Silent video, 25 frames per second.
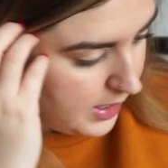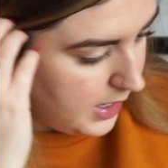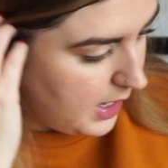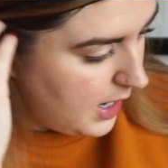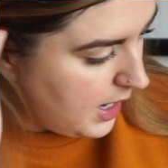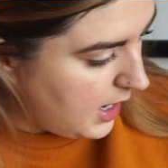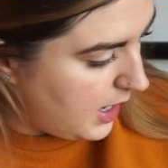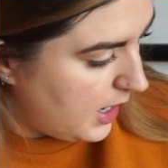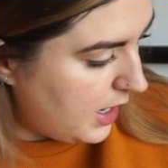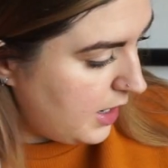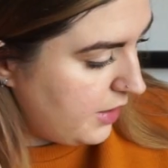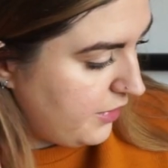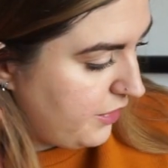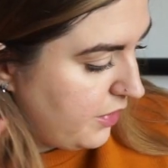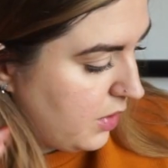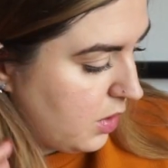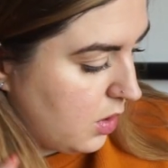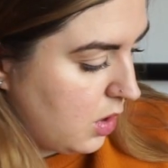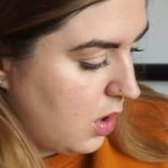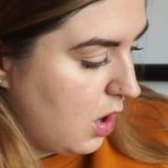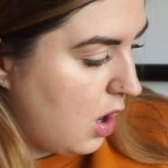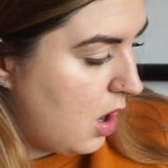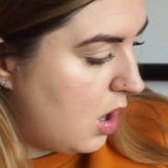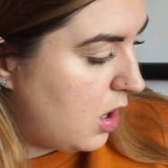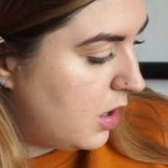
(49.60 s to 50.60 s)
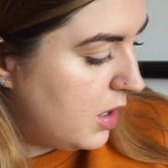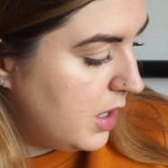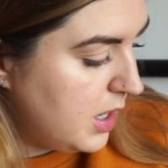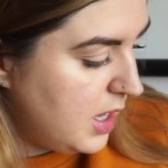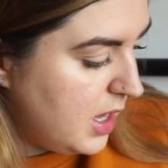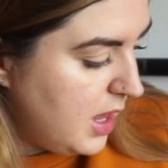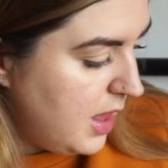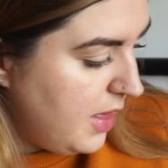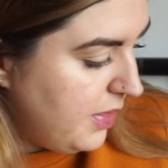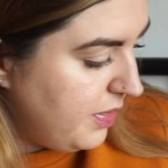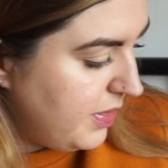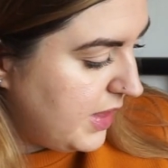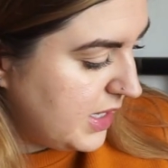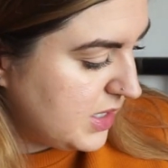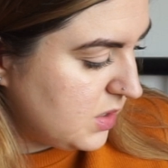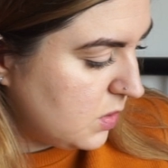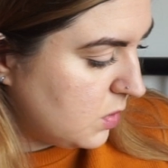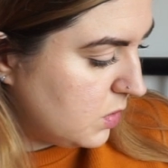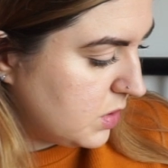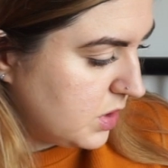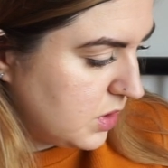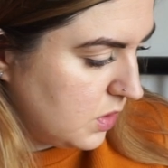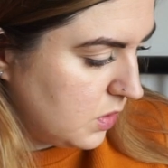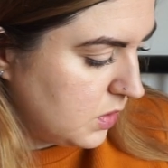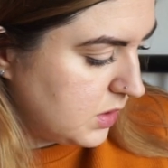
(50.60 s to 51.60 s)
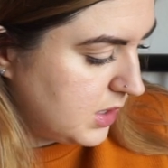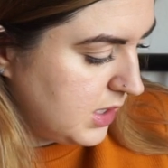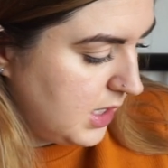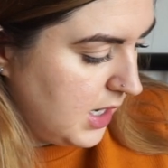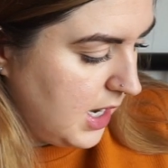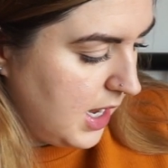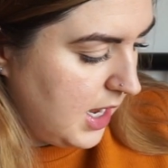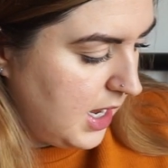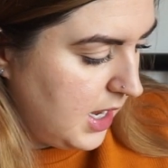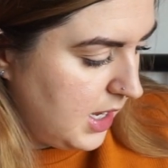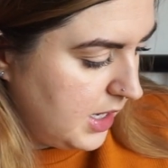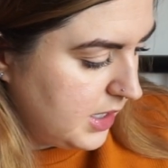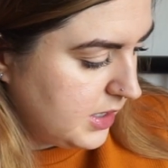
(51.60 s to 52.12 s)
have got. There's all sorts in here.